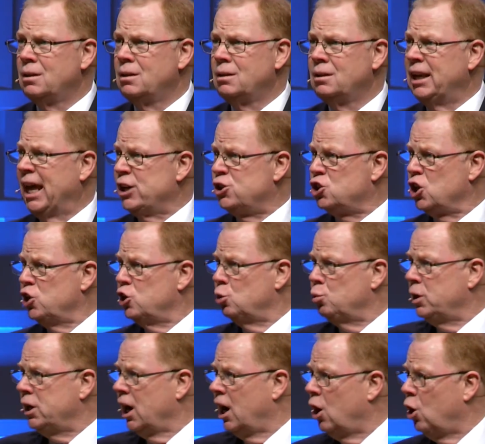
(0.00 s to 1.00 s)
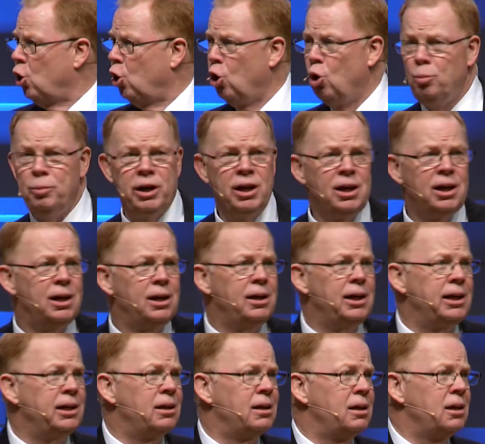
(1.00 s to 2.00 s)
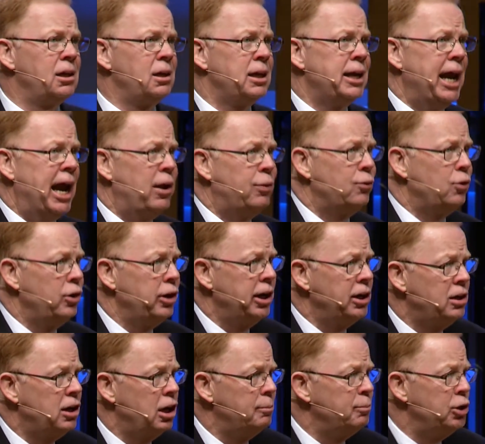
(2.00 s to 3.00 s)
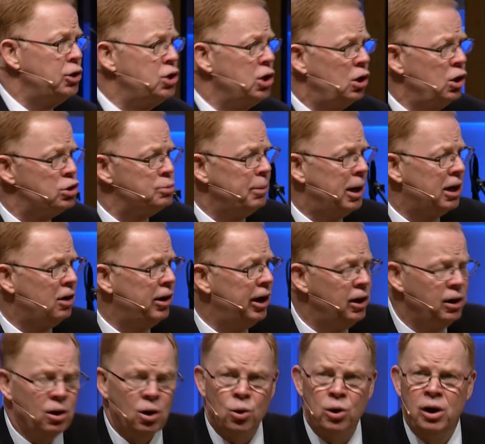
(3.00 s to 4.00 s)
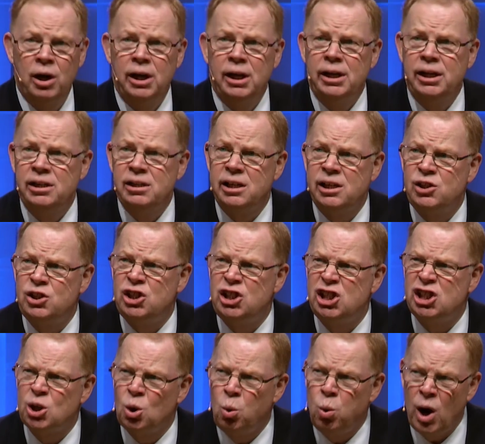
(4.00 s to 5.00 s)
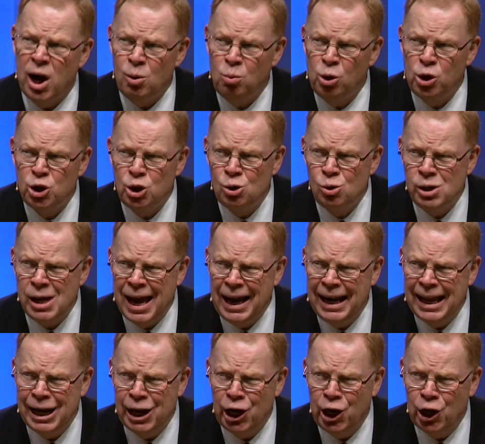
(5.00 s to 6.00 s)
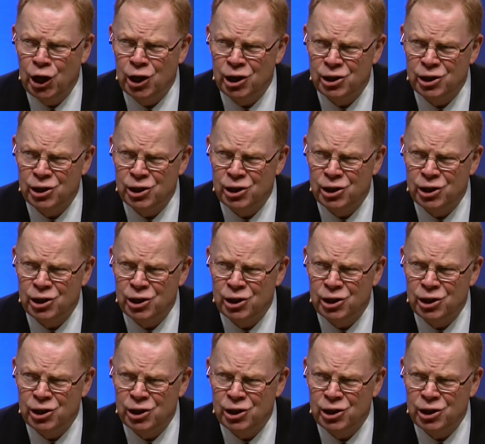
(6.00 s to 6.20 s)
Last Sunday we got home and, and little Catherine had come to church, my granddaughter, and, and she said, Why were you yelling at us?